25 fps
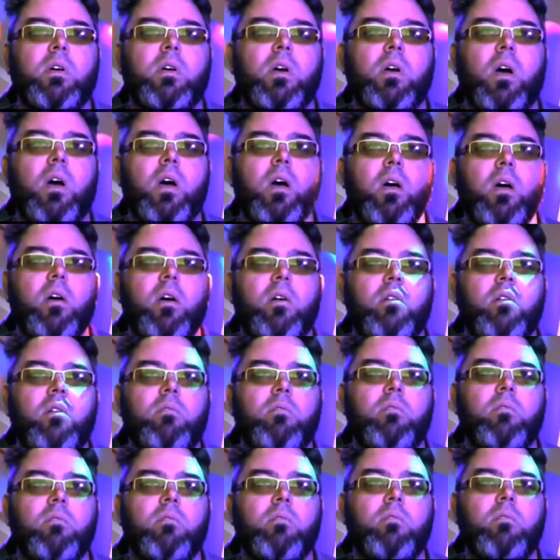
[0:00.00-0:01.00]
I
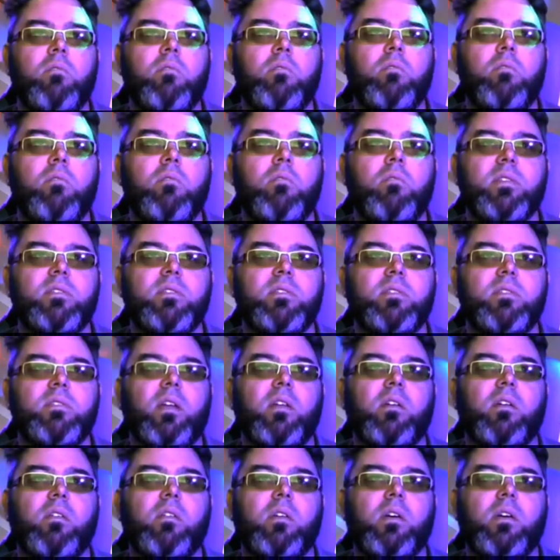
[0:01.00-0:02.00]
guess
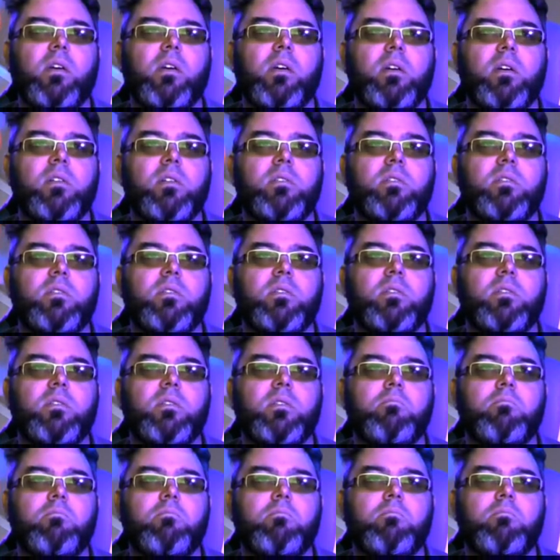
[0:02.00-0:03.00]
technically it's
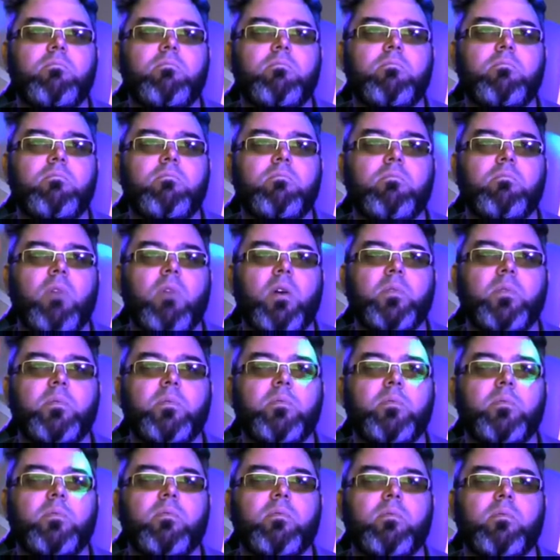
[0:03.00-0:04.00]

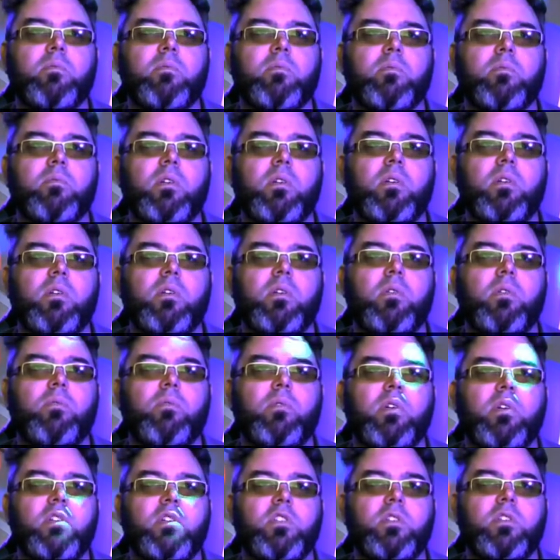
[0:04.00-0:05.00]
one
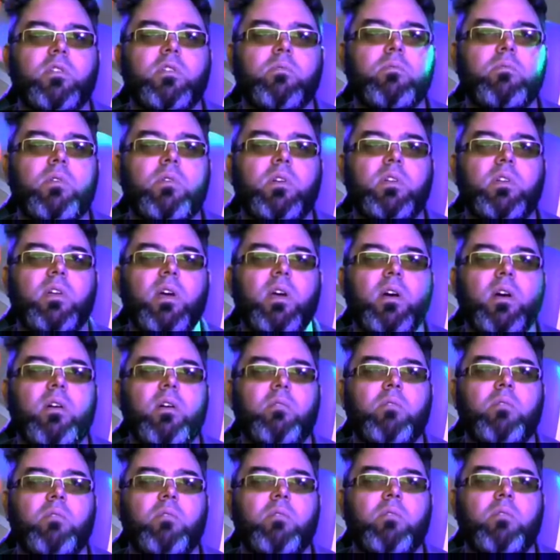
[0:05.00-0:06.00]
region, one town,
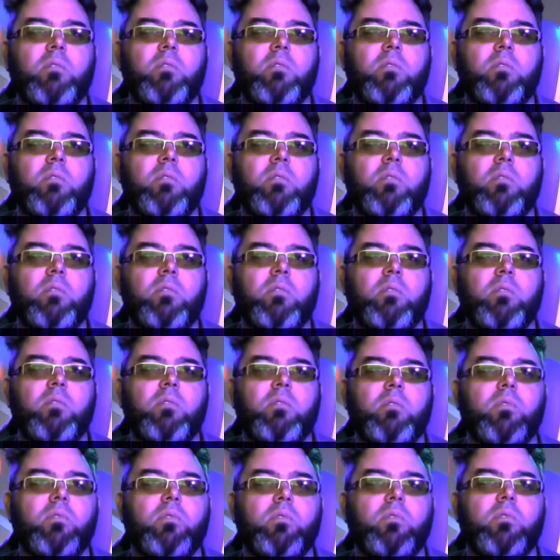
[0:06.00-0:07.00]
multiple stores in
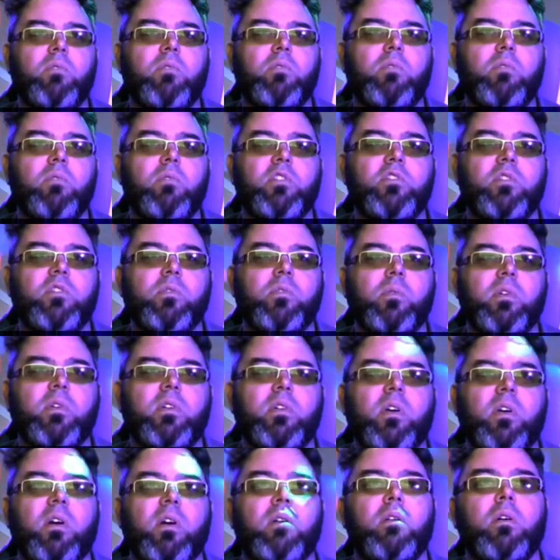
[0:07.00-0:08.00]
one region or one
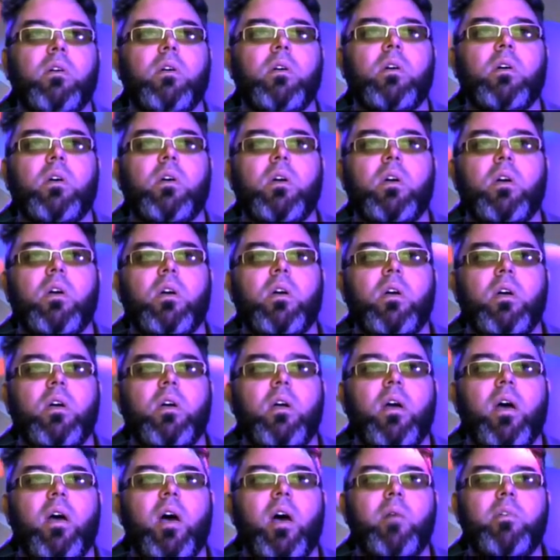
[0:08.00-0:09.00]
town.
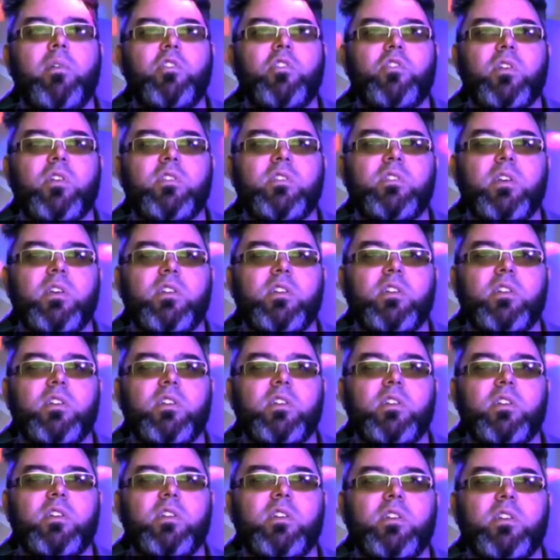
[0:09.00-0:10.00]
How many transactions
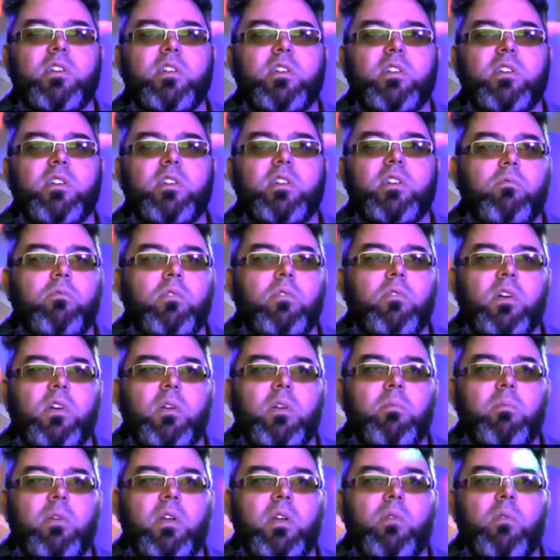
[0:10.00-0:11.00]
did you do? Well, it can
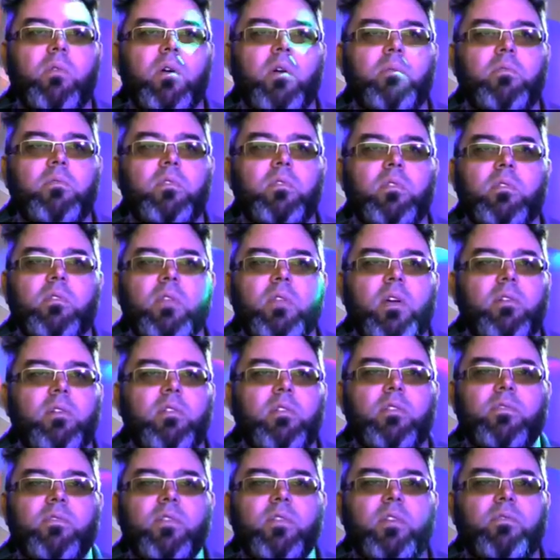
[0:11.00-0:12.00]
be anywhere up to 11 to
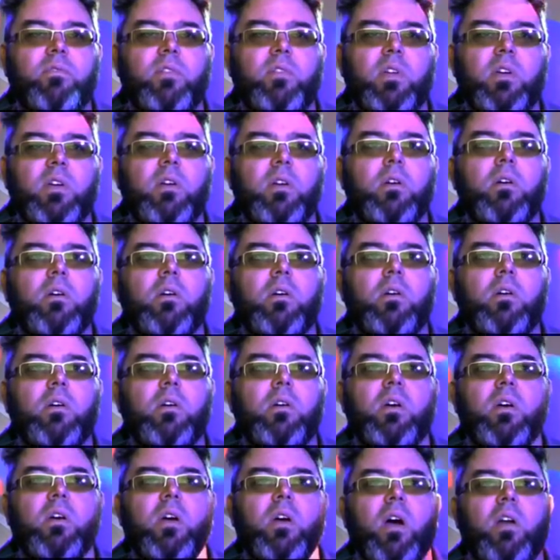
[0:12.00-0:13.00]
50.
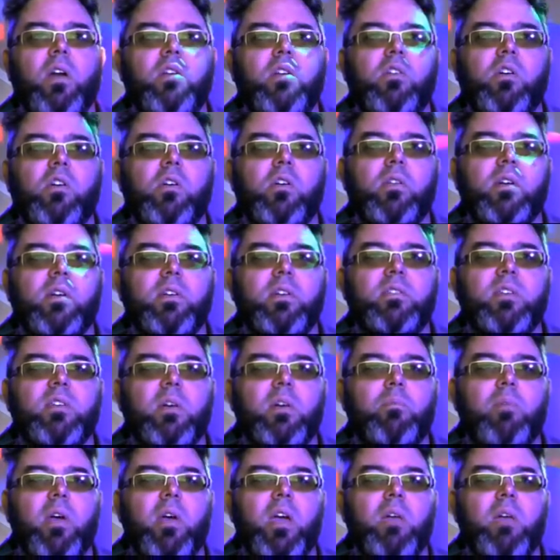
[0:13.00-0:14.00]
How do you currently
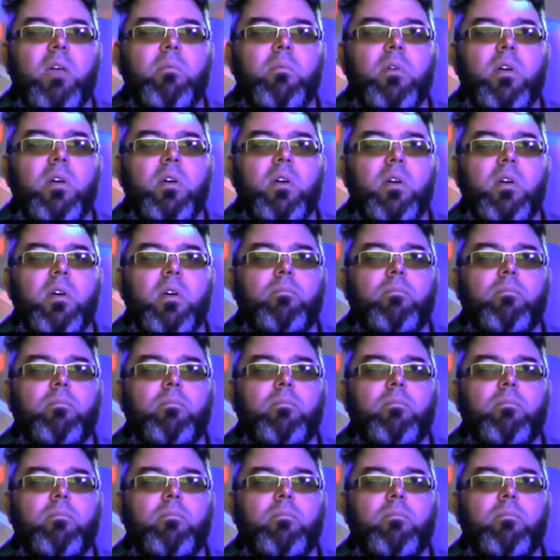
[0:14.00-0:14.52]
accept payment?